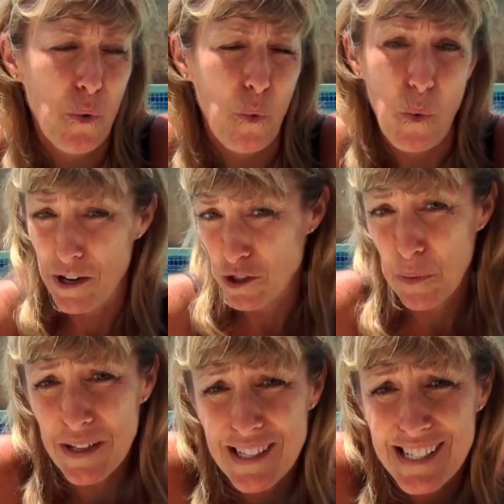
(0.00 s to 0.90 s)
which
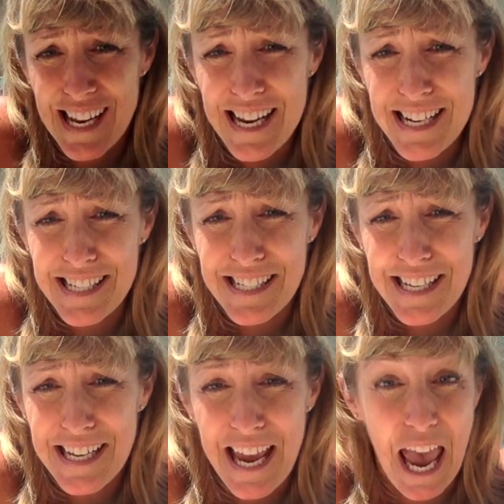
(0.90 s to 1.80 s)
one sinks
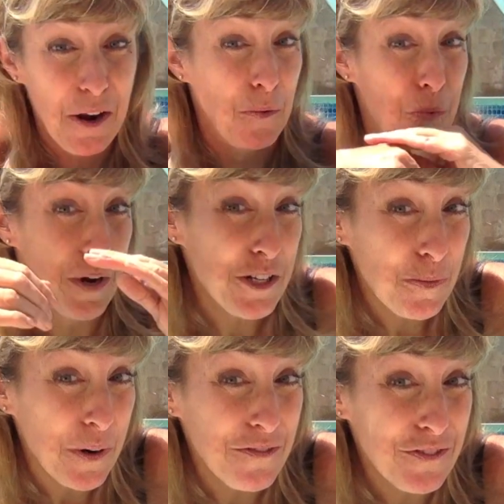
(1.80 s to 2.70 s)
and which
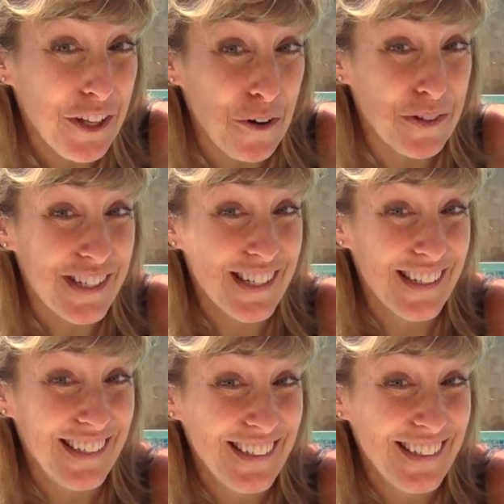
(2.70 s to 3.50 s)
one floats.